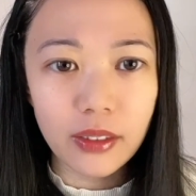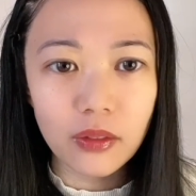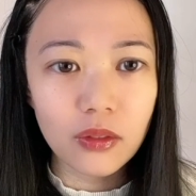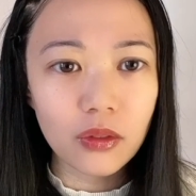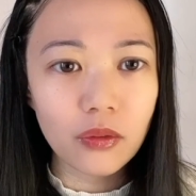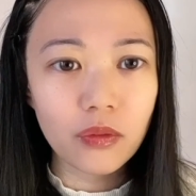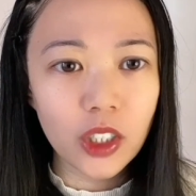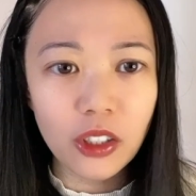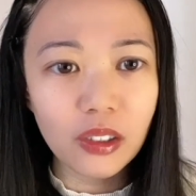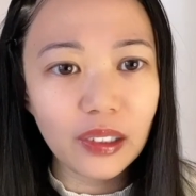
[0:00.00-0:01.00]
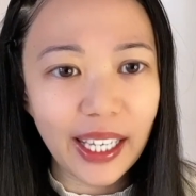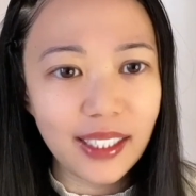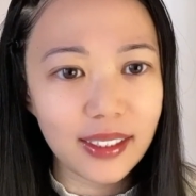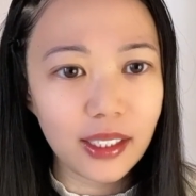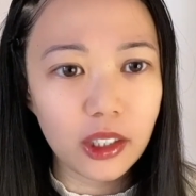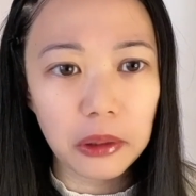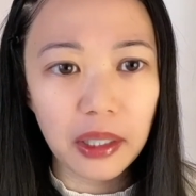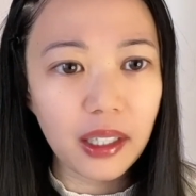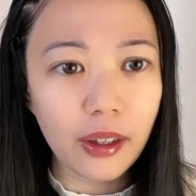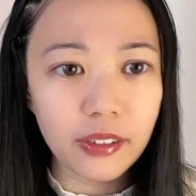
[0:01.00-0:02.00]
and too lazy
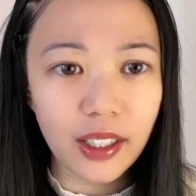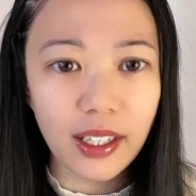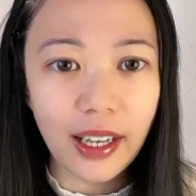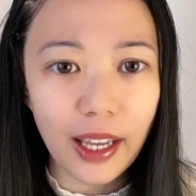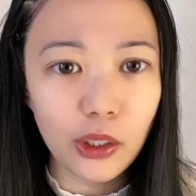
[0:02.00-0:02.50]
doing nothing